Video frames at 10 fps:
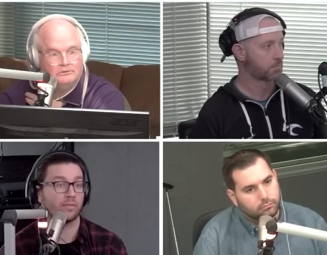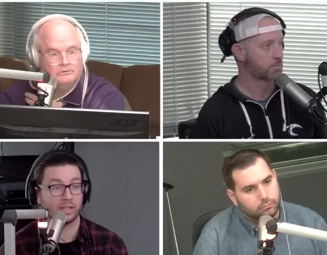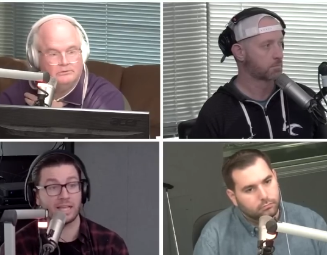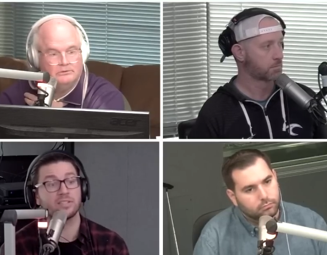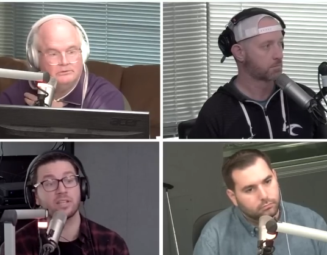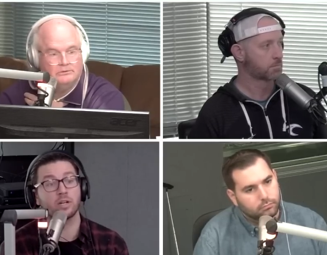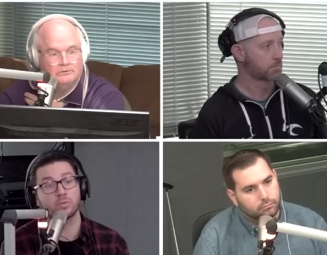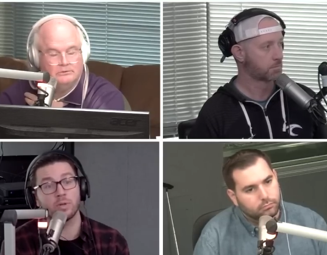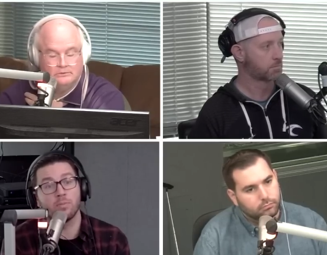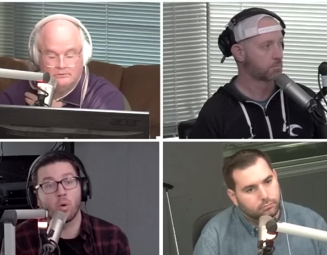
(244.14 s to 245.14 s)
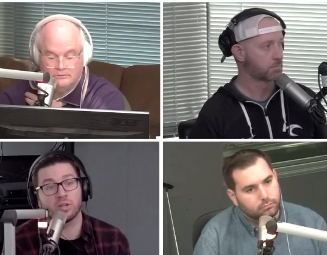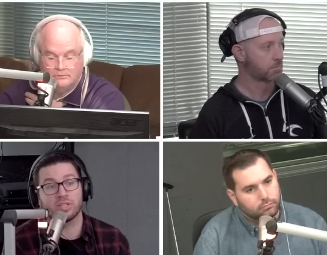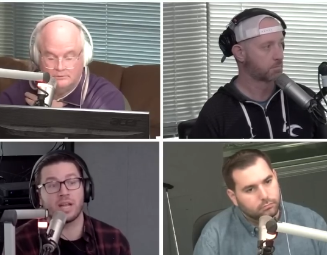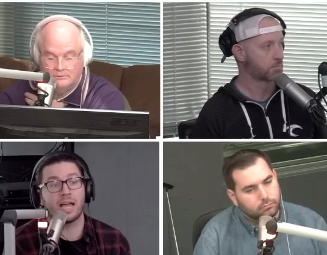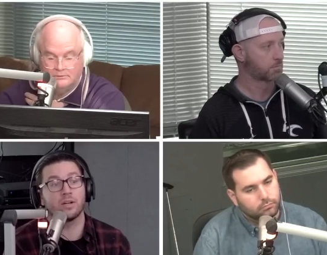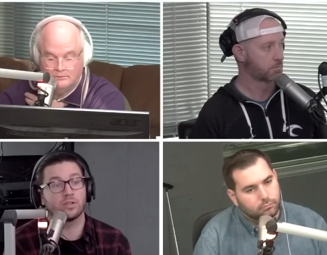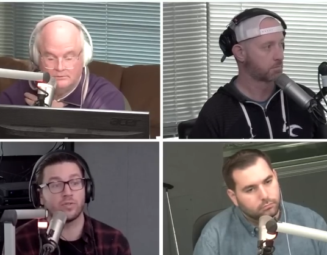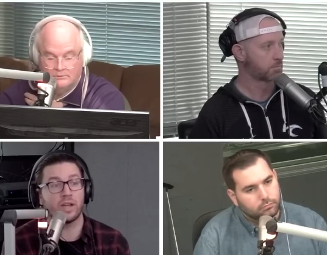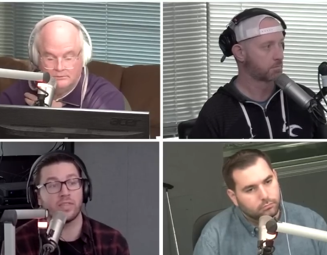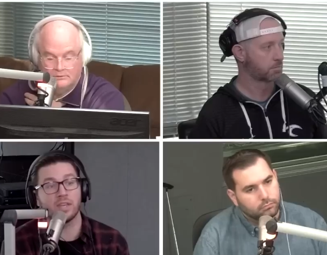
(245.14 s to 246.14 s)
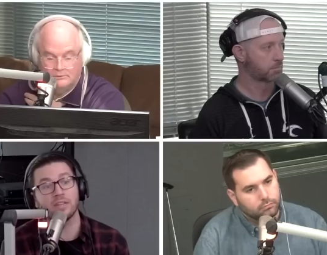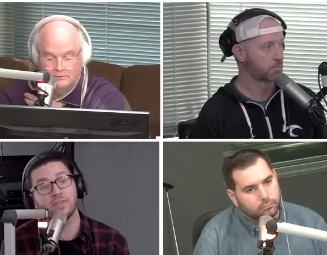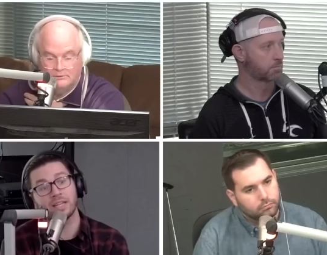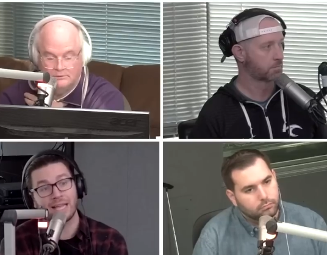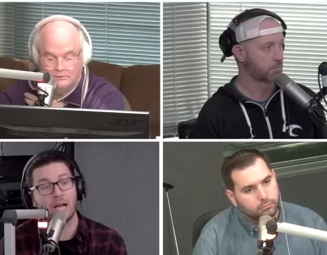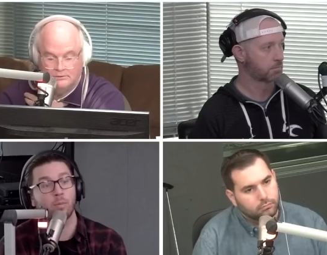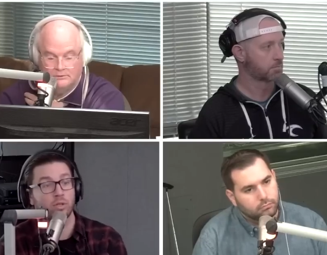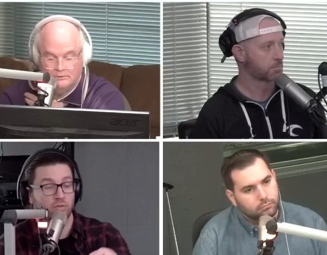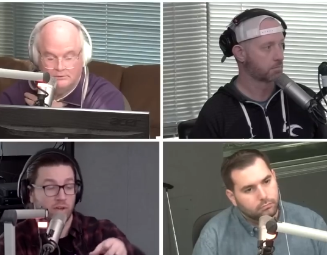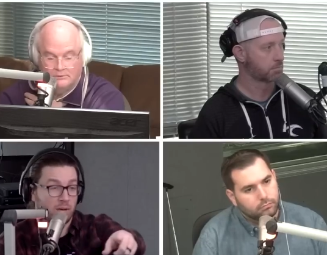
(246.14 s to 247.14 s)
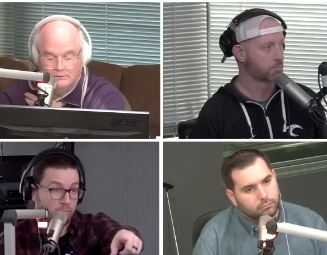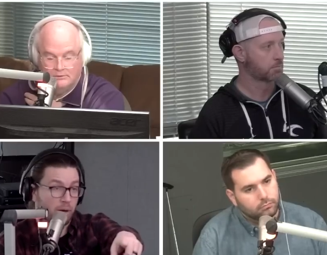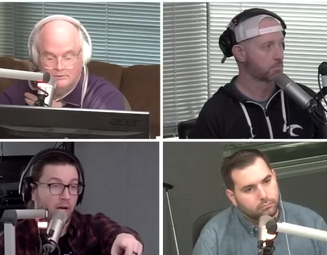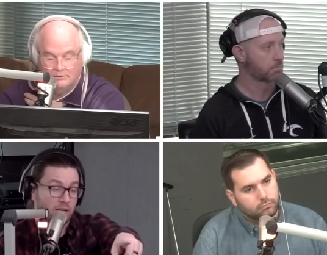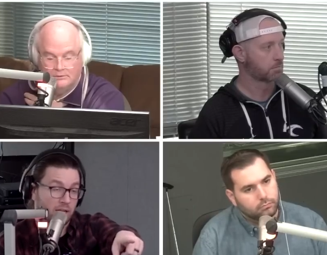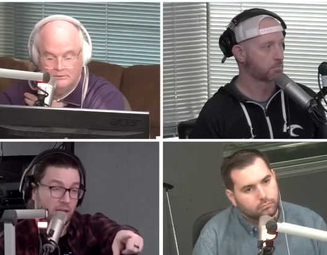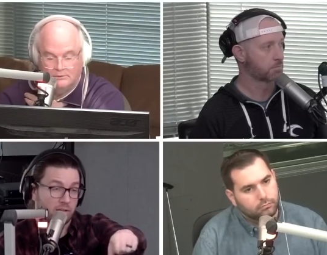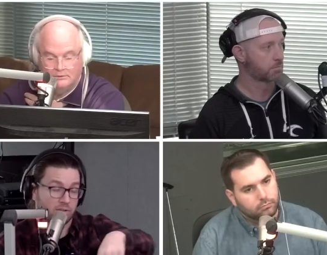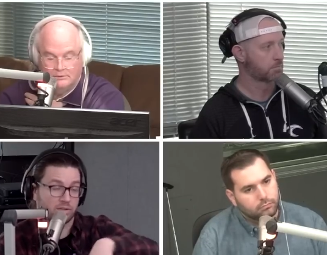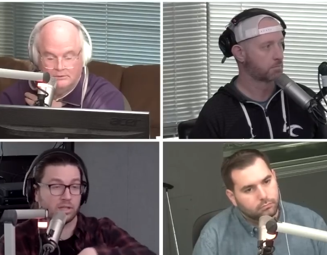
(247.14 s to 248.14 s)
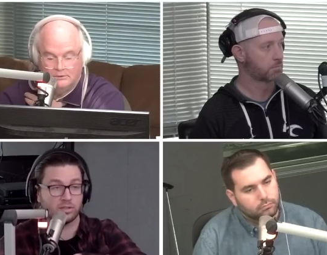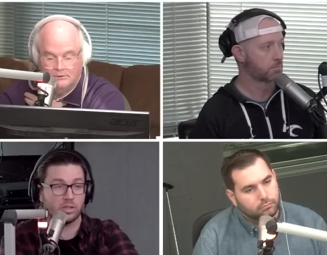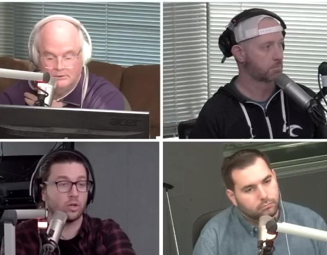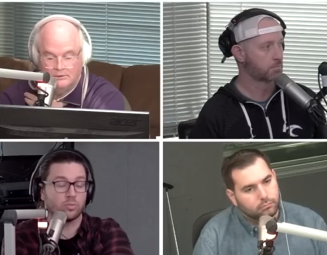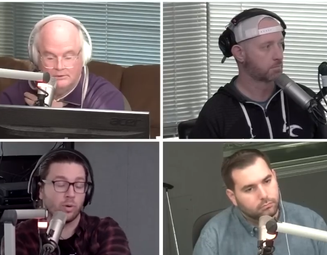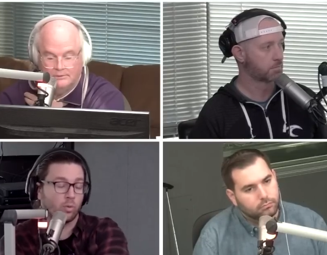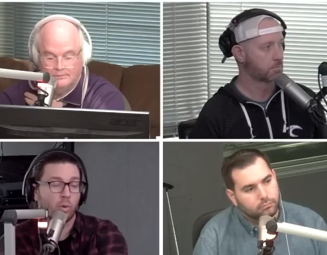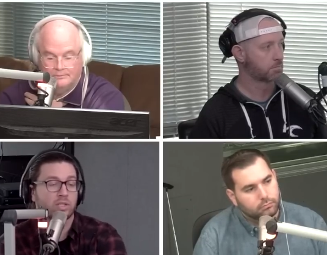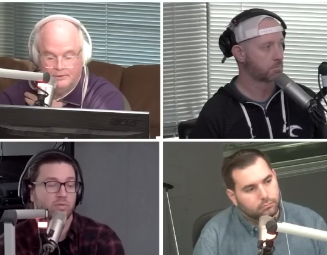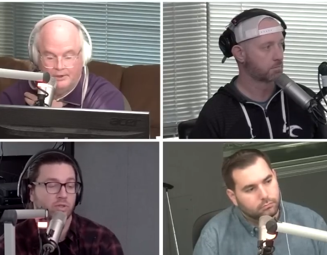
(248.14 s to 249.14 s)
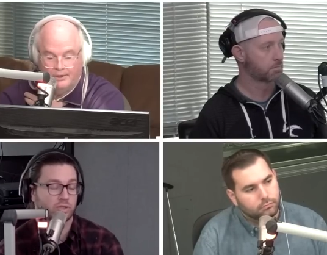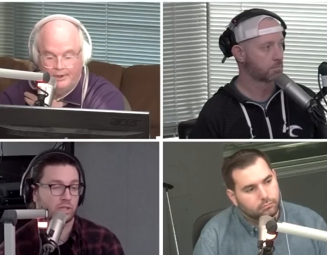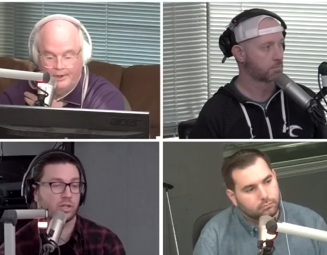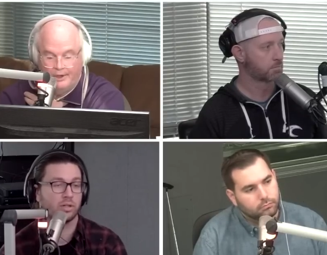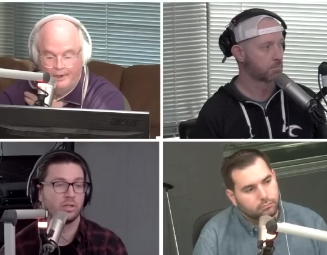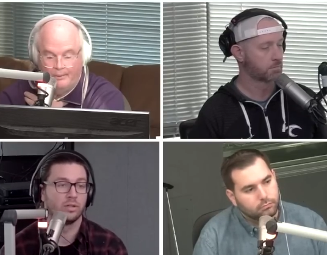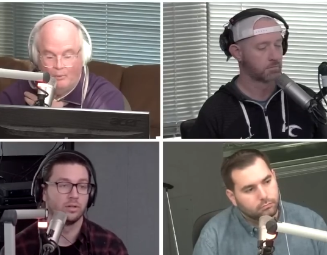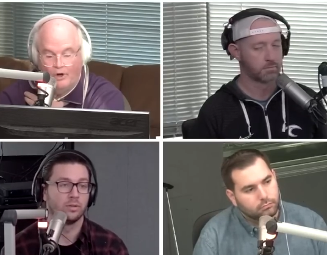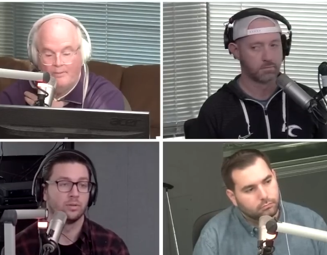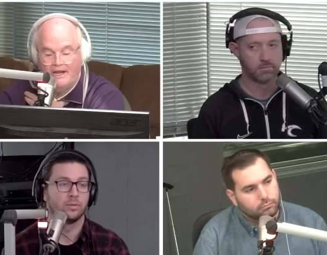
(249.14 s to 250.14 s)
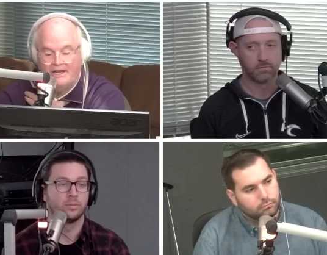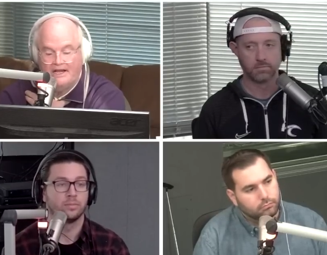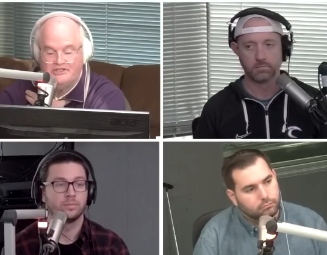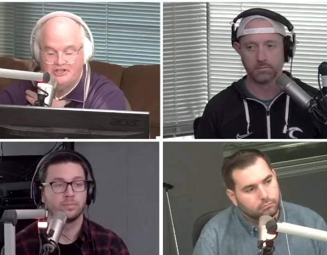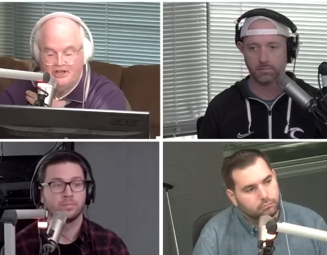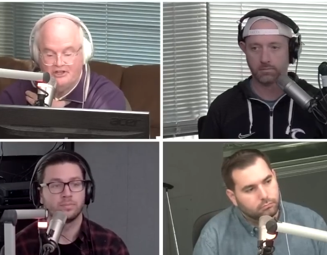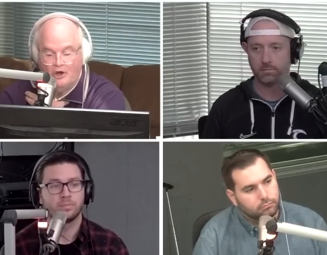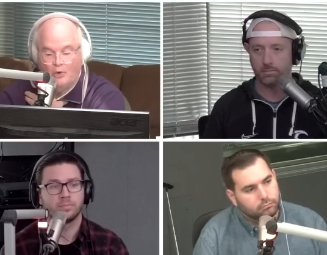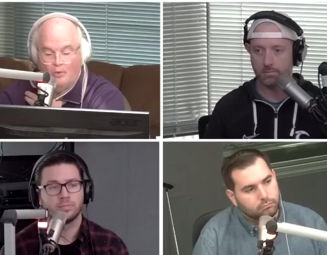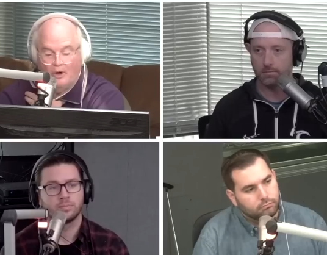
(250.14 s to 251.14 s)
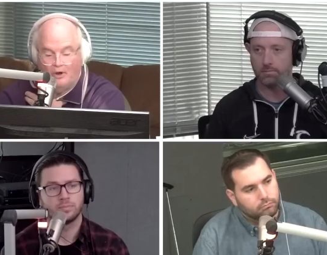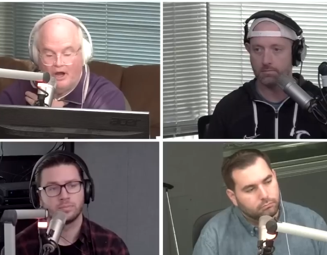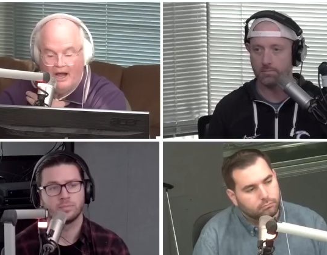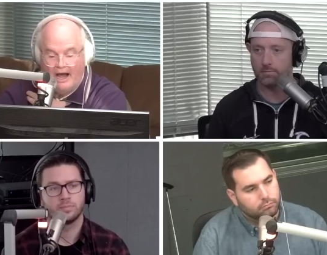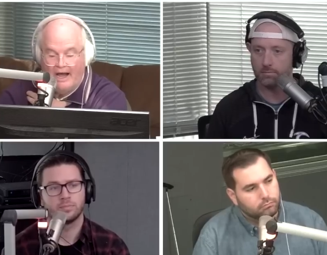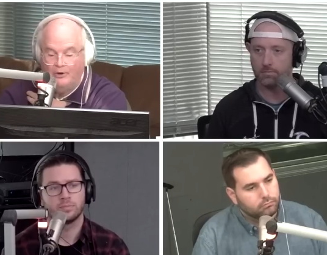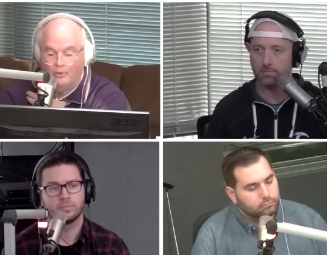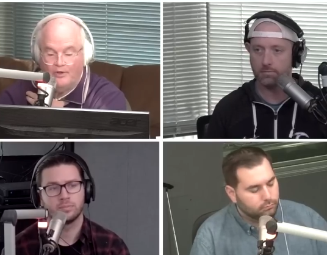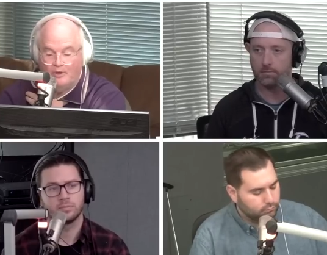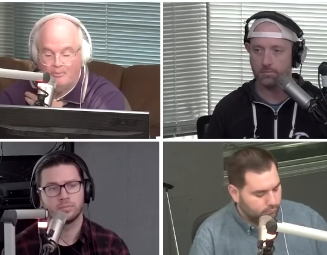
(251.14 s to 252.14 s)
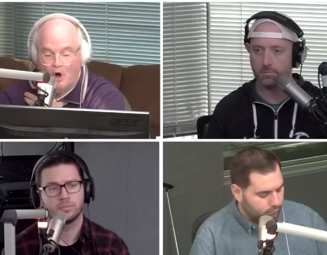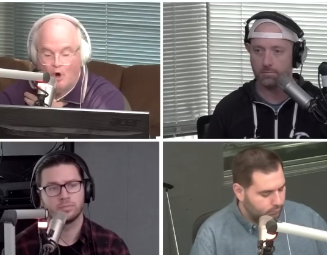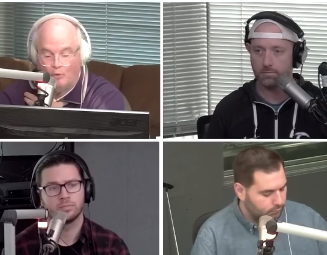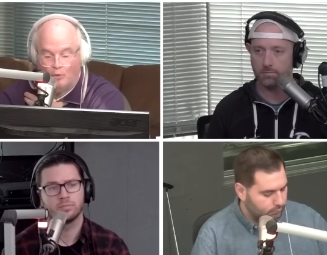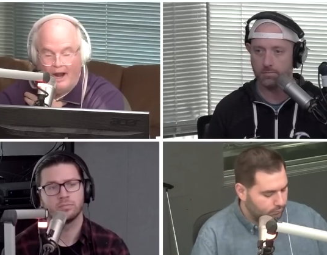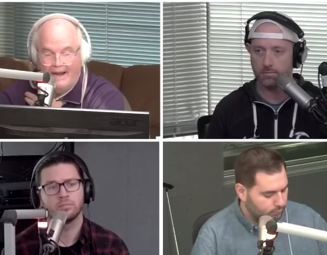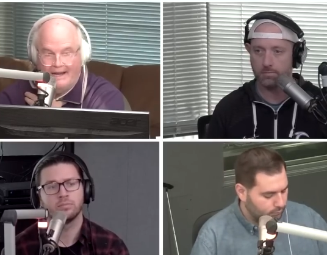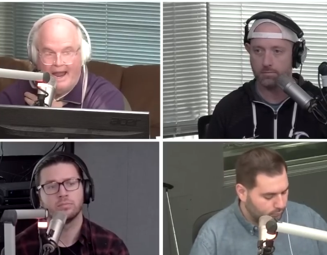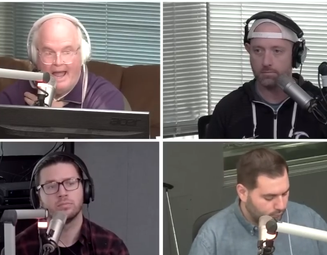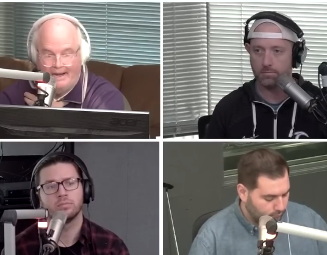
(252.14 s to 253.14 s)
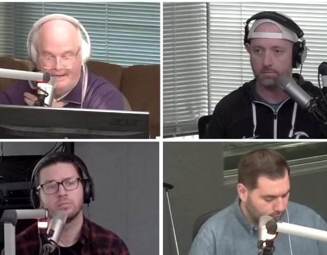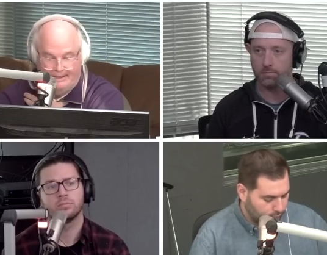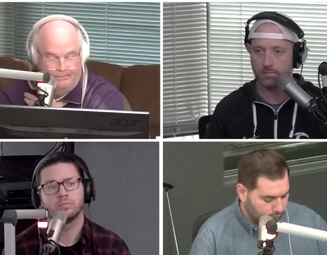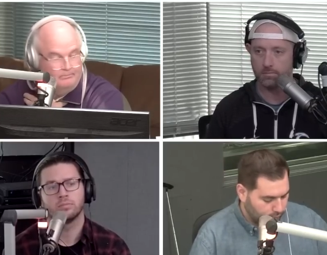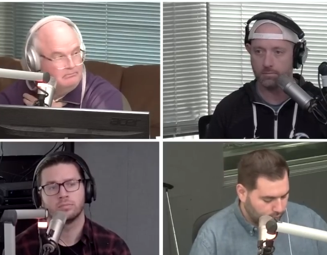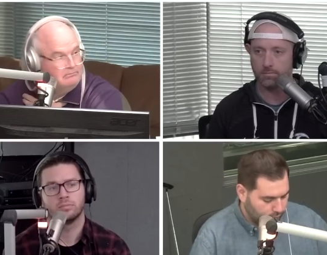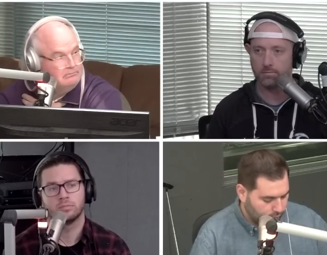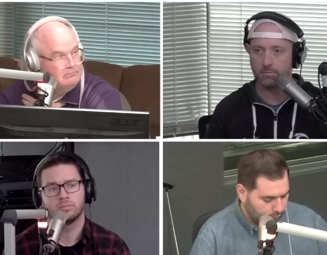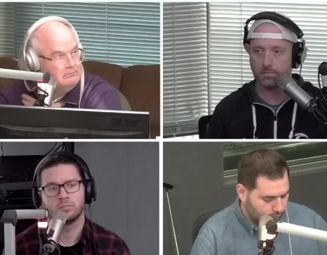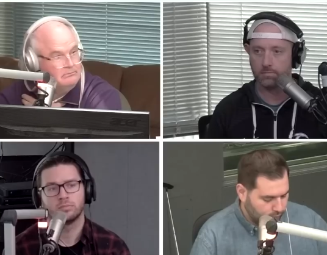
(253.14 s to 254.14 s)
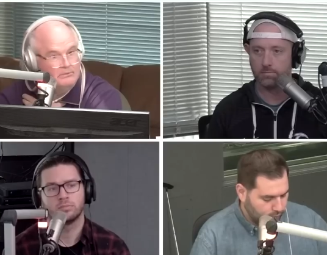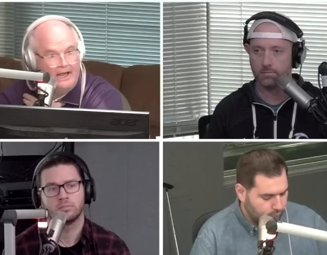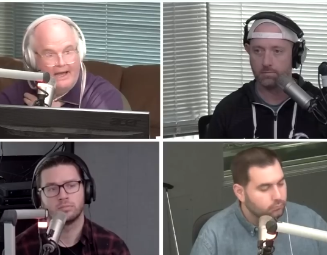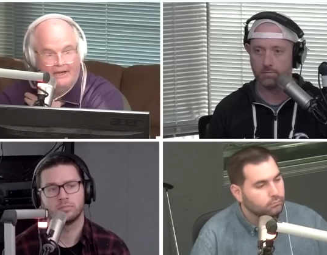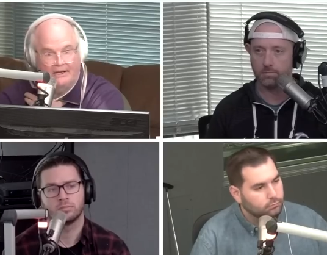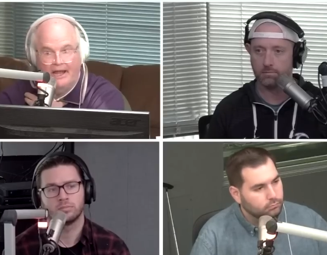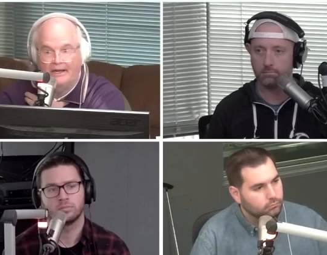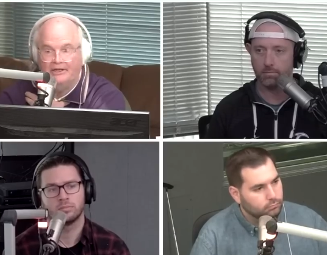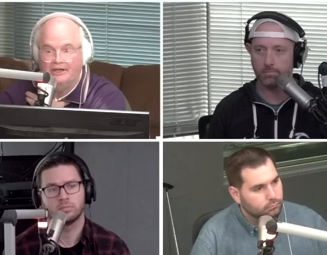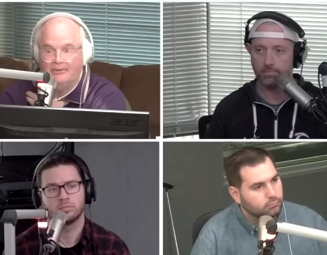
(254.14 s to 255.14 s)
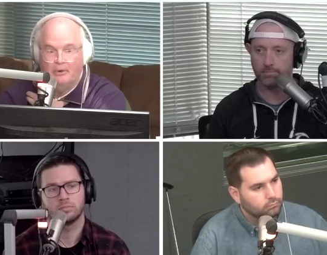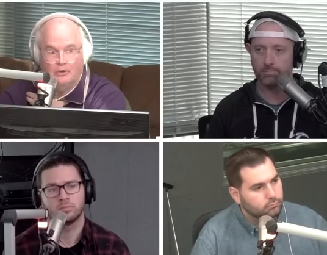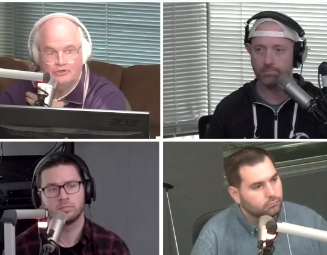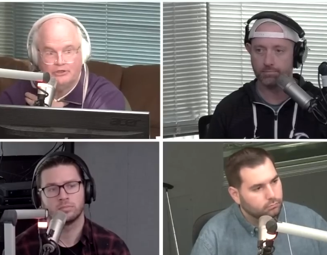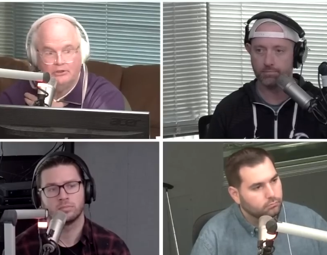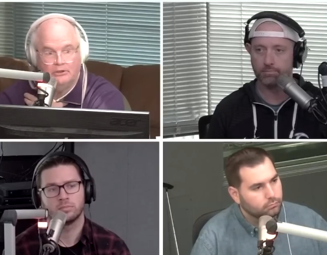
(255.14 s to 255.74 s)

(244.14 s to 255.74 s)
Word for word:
Speaker 1: Like that scares me more as a Niners fan than even a Cowboys fan. But it, it's it goes both ways for sure. One of
Speaker 2: my guys said though, I'd run the ball right at him, at it at it Nick Bosa,